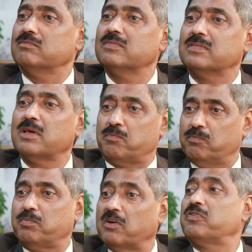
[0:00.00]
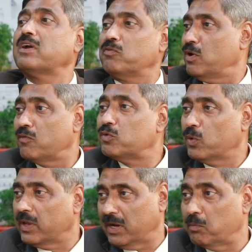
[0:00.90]
the perfect way of
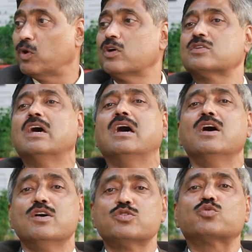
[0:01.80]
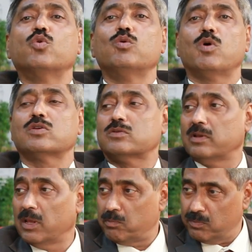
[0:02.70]
doing it because school was
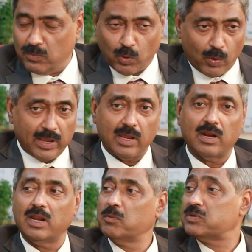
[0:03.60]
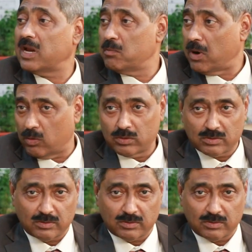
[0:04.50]
growing in leaps and bounds.